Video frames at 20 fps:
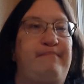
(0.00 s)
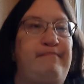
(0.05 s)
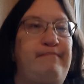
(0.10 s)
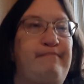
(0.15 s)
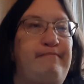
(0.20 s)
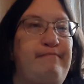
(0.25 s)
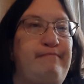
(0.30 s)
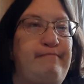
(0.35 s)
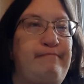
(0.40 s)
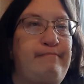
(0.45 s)

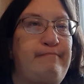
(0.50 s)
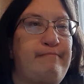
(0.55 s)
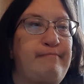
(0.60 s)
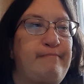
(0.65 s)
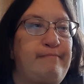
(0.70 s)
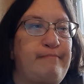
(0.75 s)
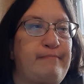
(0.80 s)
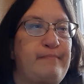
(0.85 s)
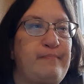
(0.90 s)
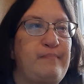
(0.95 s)

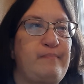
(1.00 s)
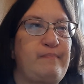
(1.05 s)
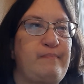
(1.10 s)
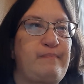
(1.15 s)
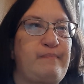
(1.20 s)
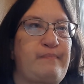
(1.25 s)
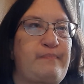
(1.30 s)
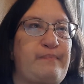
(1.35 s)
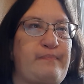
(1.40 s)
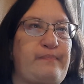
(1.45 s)

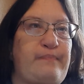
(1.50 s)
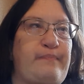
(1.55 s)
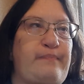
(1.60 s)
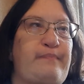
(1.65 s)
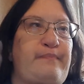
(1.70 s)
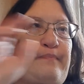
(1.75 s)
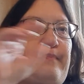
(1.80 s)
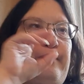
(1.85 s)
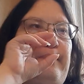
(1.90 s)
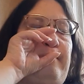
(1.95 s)
Nothing is said.